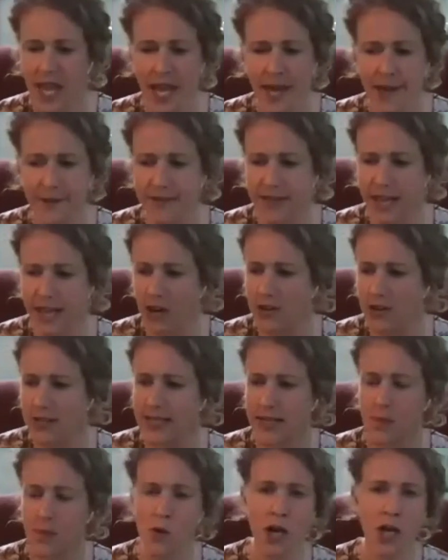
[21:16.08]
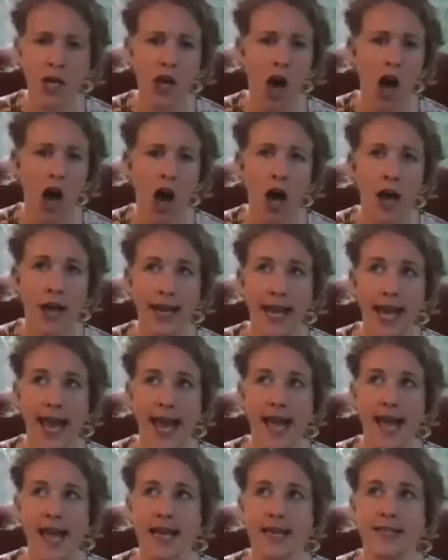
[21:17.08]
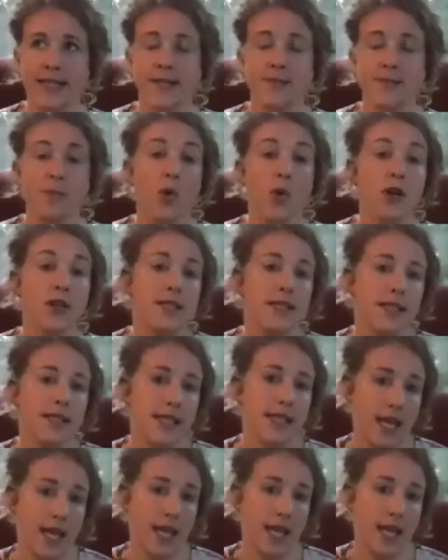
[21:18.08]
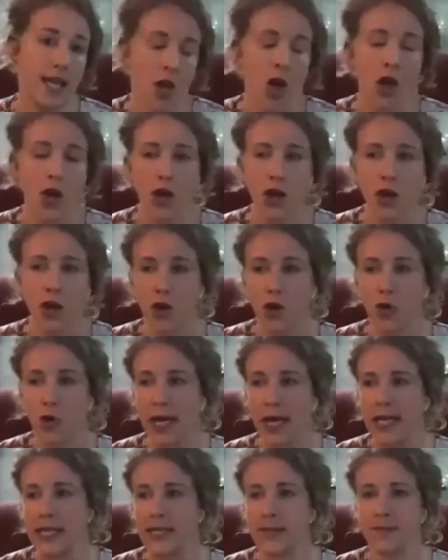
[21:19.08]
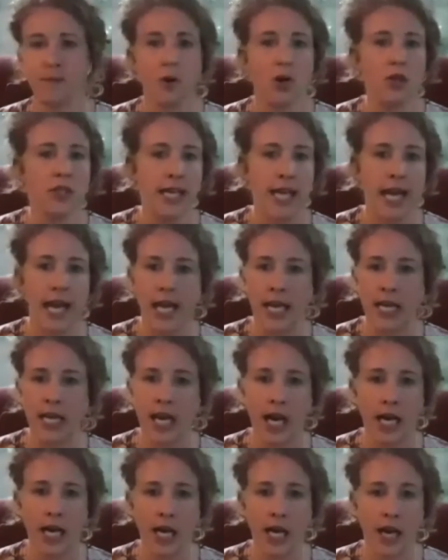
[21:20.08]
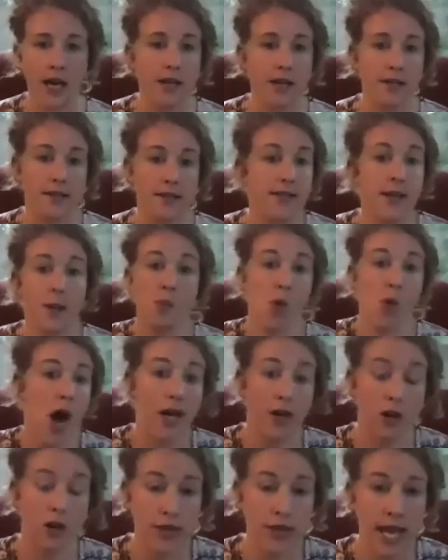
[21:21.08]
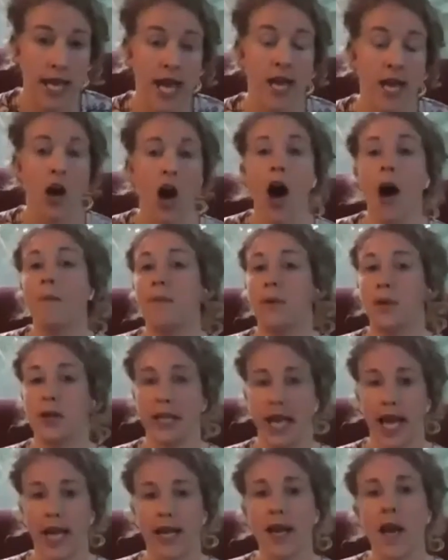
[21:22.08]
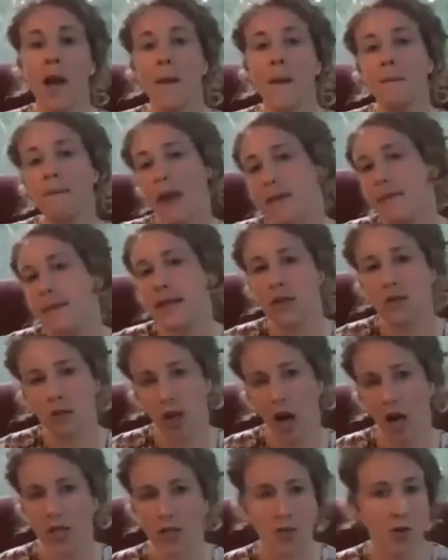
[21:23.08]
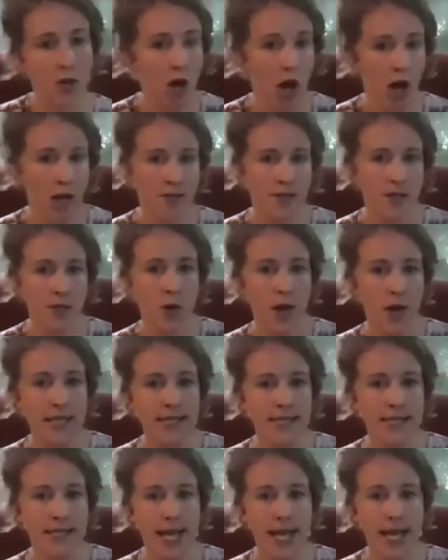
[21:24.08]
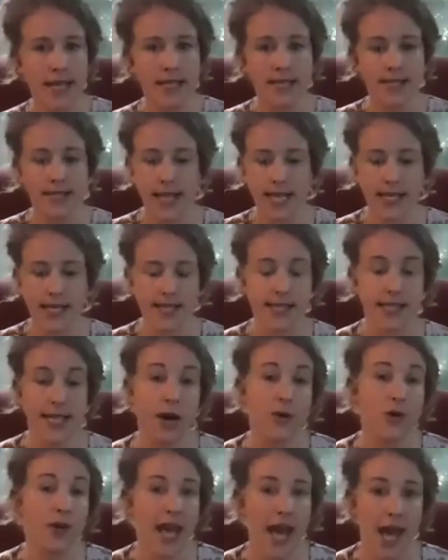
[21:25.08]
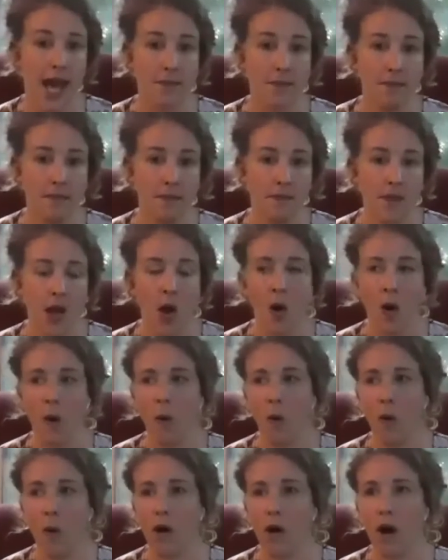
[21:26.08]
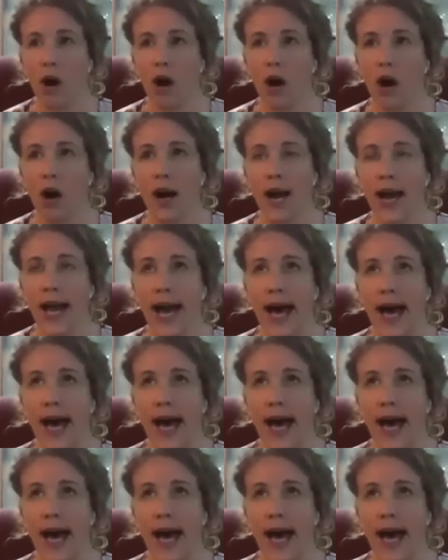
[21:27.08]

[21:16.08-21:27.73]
if there's someone on a sports team who is bullying someone, or they get caught bullying, maybe their logical consequence is they sit out a game, or